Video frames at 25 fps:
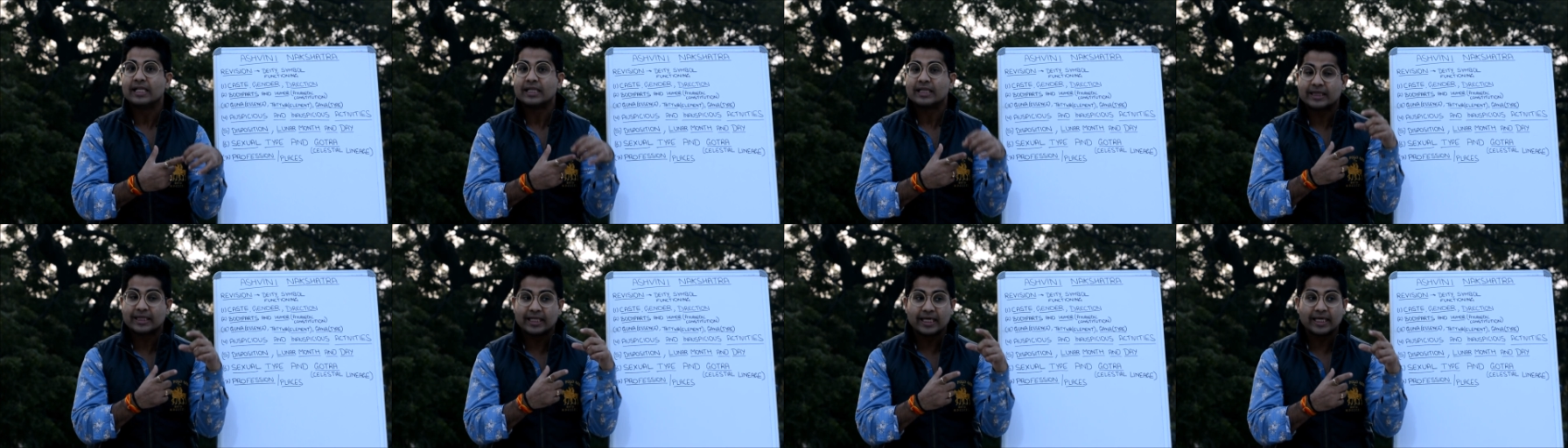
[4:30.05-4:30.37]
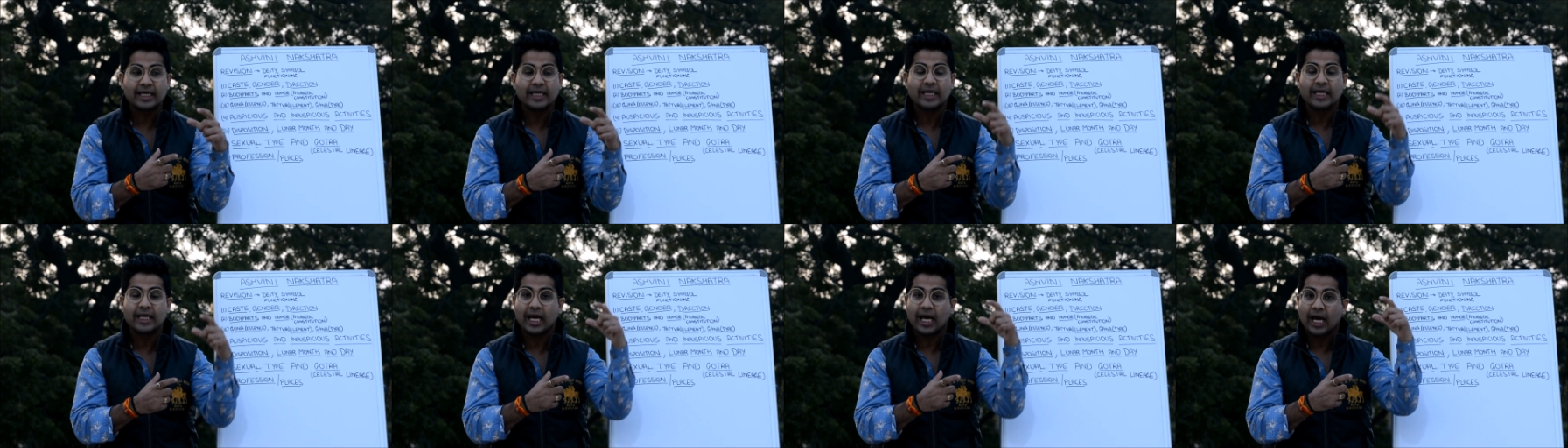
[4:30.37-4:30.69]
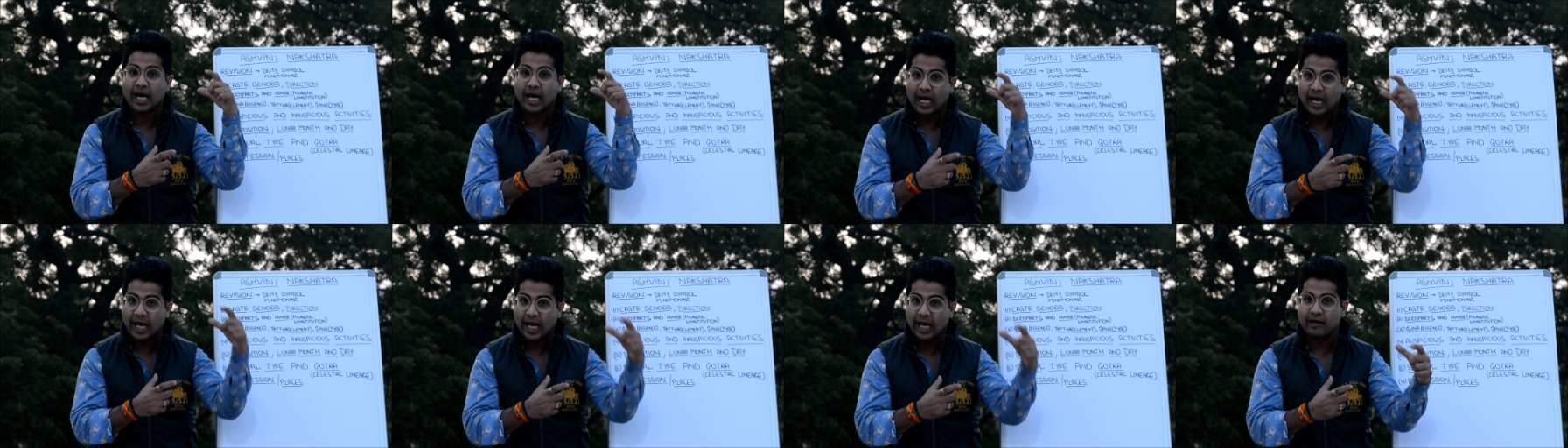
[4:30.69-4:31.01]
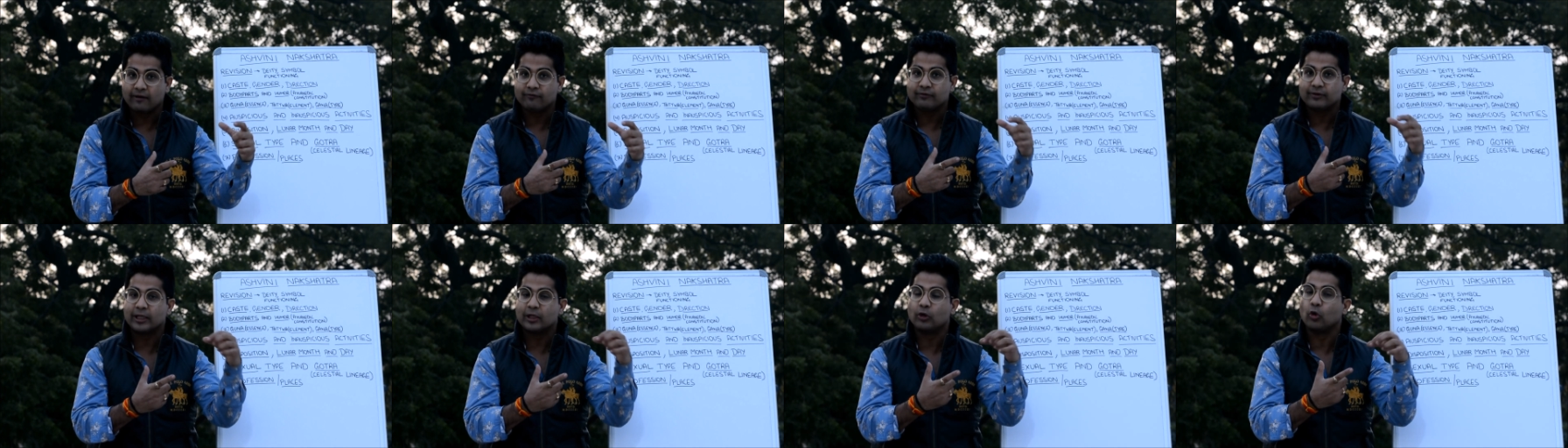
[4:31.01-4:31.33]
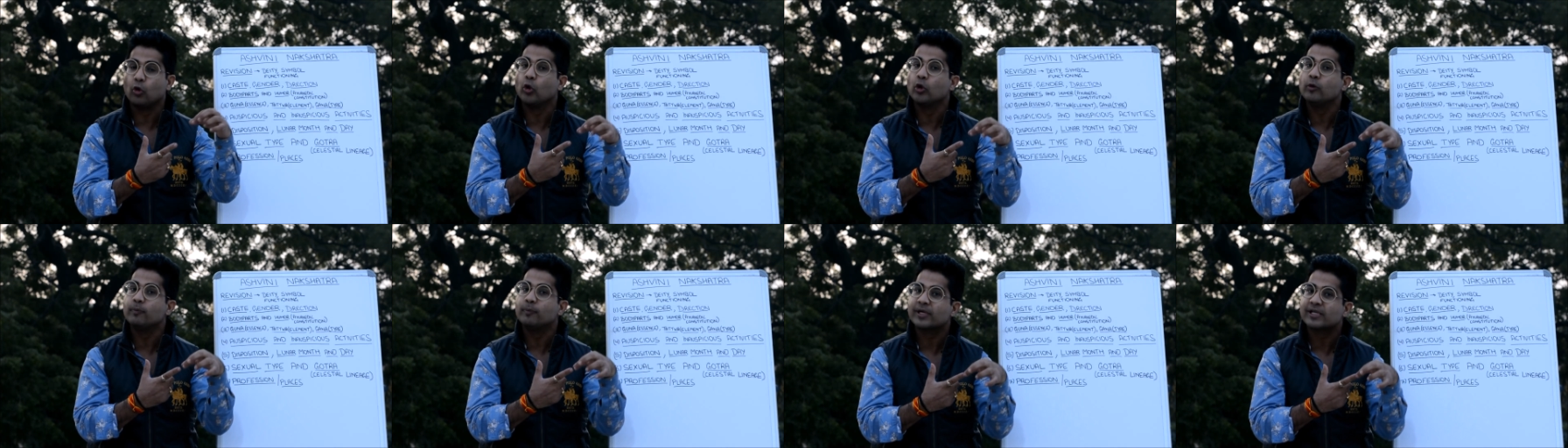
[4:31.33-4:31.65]
They have their
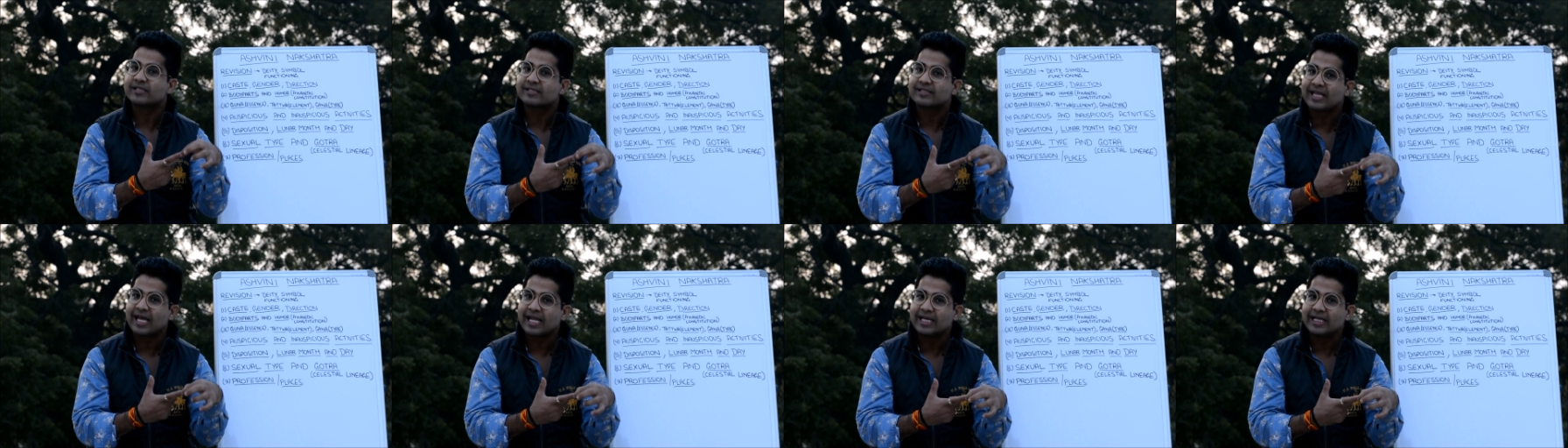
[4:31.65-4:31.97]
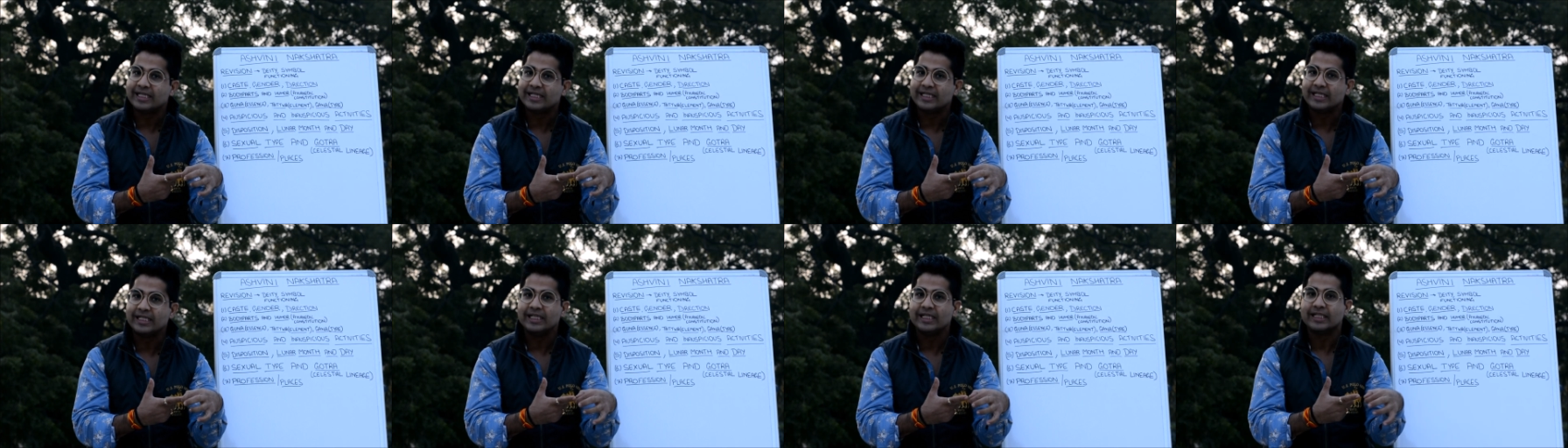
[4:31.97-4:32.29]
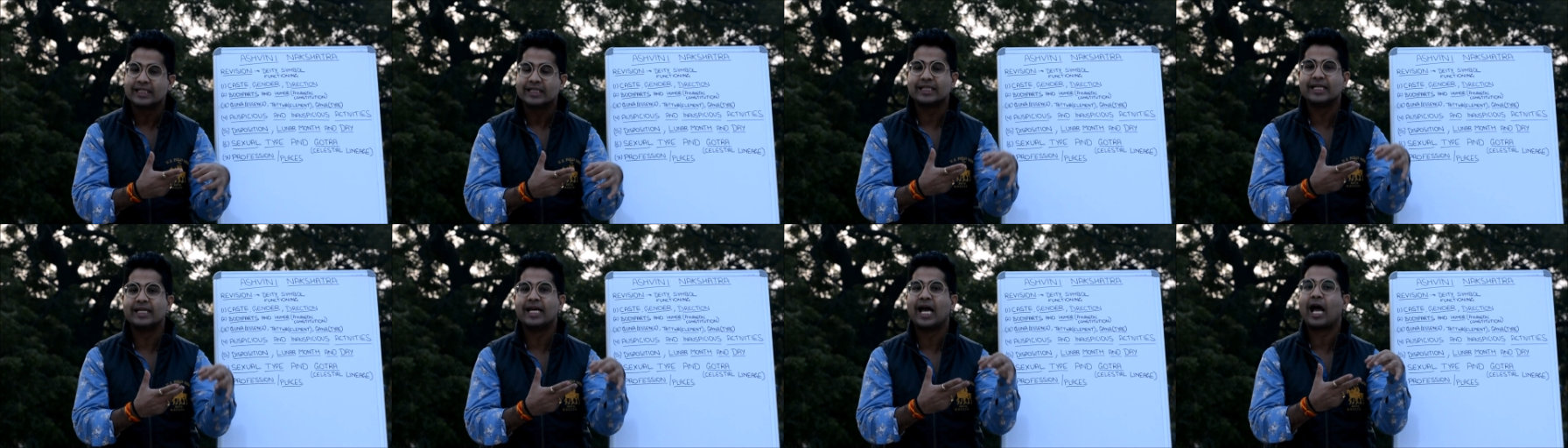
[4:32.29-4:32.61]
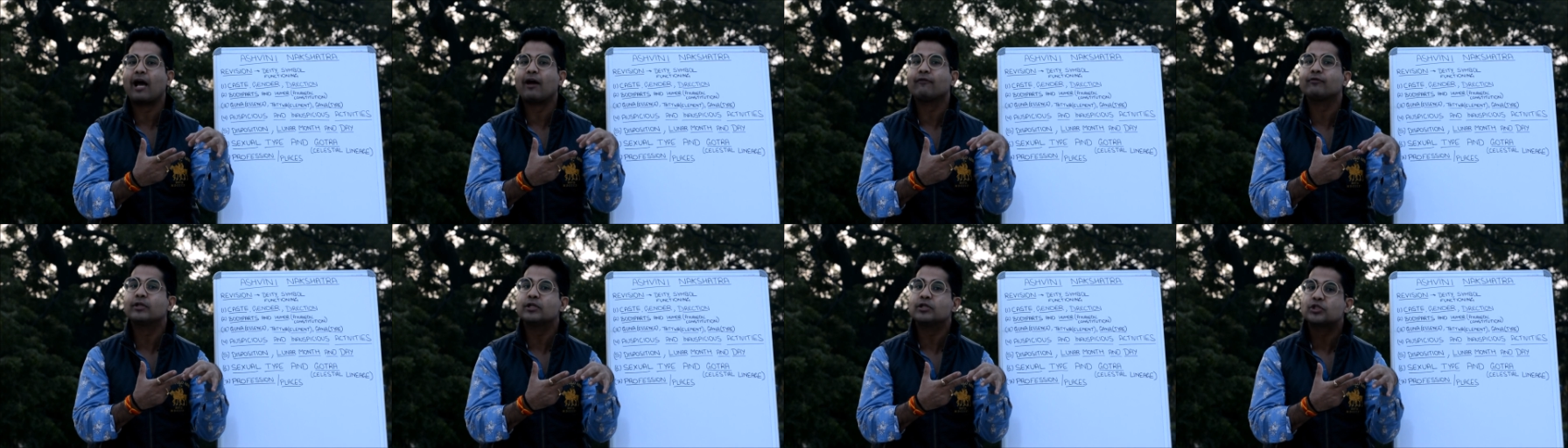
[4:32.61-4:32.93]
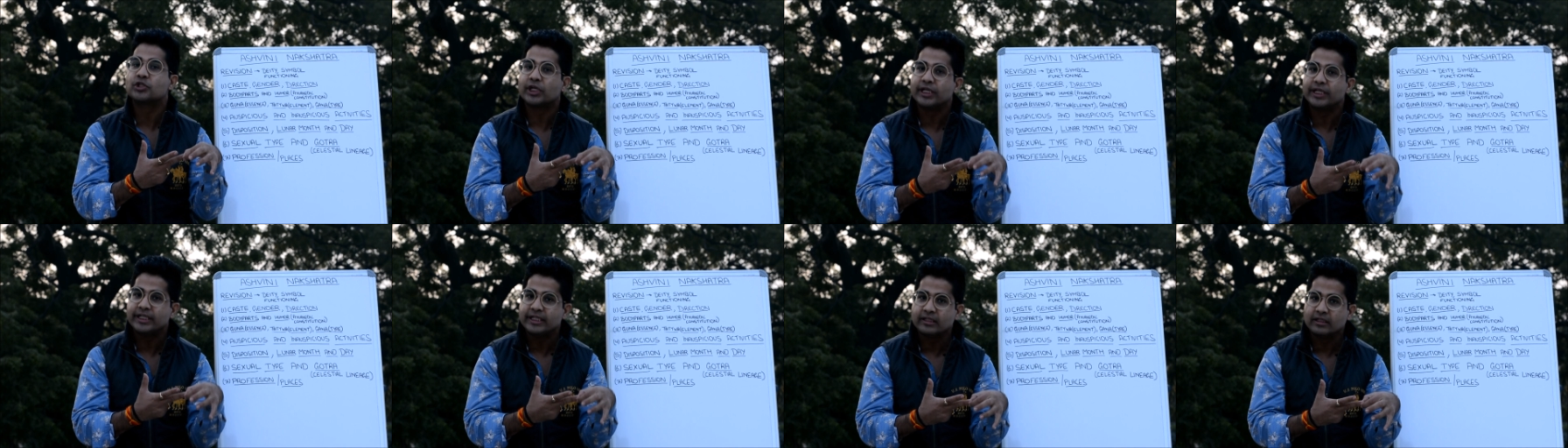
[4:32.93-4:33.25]
own personality, they have the
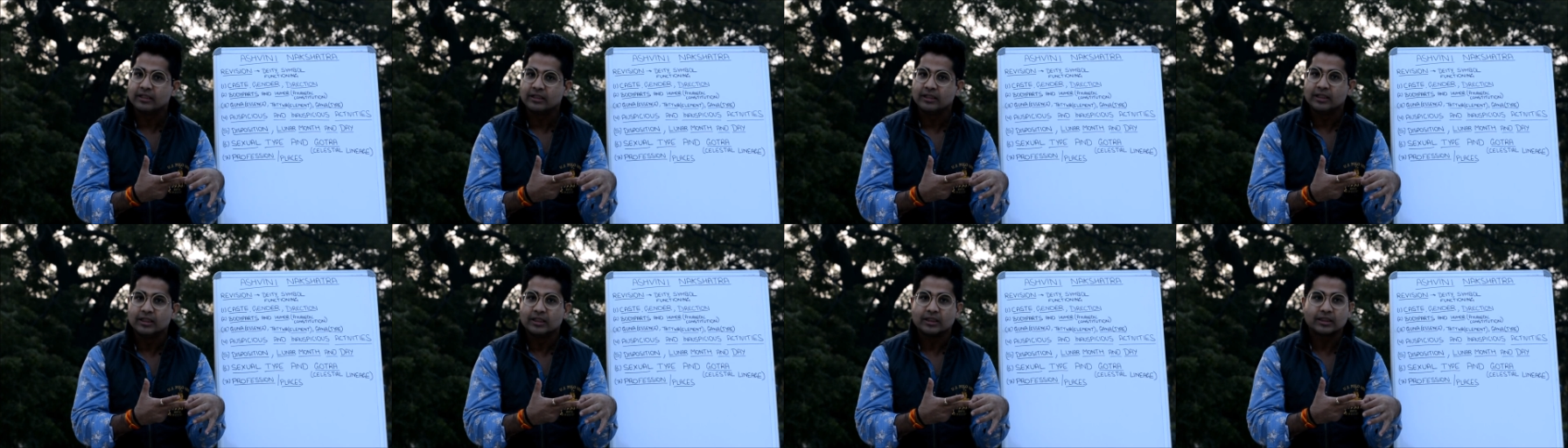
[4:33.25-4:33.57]
gender,